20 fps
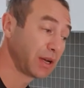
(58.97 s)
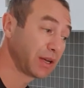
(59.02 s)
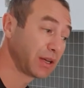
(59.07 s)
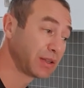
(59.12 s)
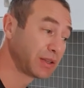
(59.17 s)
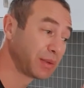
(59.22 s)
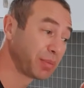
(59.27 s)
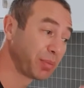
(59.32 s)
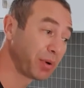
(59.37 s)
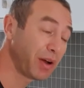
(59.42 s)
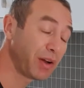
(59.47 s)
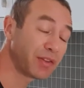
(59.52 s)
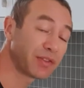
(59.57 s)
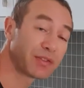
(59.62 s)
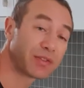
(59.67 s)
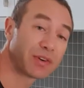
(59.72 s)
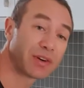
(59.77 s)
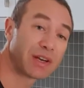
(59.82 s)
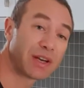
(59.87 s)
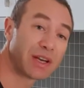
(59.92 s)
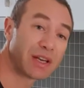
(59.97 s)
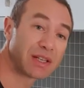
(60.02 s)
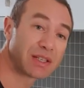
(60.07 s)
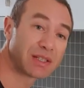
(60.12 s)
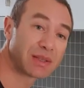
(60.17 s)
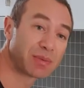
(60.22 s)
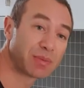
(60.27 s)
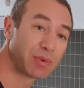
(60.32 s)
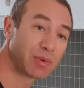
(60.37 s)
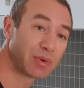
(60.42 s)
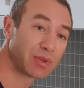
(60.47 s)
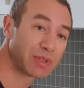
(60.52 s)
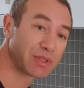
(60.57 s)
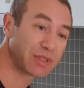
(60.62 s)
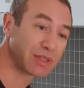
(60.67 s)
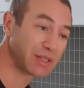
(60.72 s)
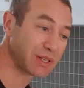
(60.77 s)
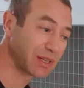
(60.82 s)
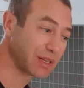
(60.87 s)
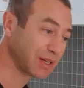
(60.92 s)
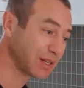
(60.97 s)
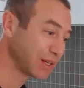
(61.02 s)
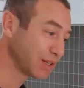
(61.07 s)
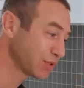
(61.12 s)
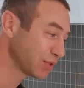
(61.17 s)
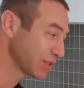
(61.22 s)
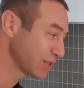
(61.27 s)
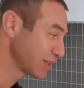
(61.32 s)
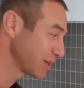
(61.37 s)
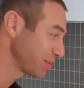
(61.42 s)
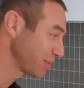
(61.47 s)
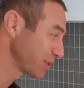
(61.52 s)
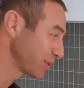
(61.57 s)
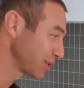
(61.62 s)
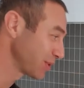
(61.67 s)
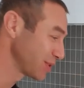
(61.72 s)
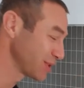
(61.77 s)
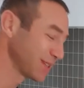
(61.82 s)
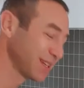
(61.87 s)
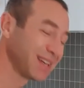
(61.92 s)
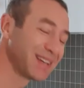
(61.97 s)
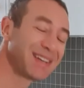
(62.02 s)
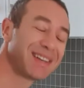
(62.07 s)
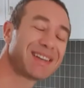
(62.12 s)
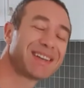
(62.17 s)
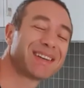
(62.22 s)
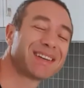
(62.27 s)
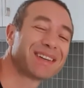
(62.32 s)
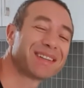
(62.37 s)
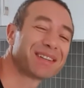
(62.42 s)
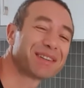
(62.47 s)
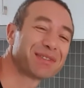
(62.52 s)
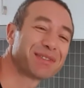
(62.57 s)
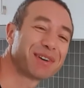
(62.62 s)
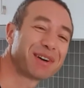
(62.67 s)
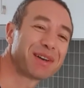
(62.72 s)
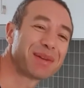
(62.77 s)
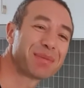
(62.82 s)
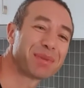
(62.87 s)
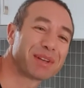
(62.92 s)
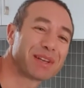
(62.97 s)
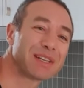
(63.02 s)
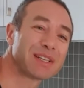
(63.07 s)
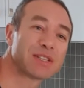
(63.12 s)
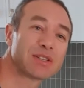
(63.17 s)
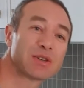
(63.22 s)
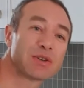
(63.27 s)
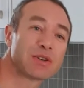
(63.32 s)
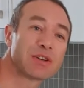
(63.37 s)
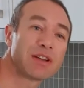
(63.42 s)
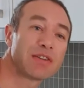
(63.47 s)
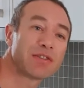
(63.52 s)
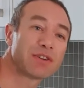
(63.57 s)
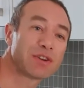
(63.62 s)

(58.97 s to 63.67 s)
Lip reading: the part three, it's most interesting because funny bit is you never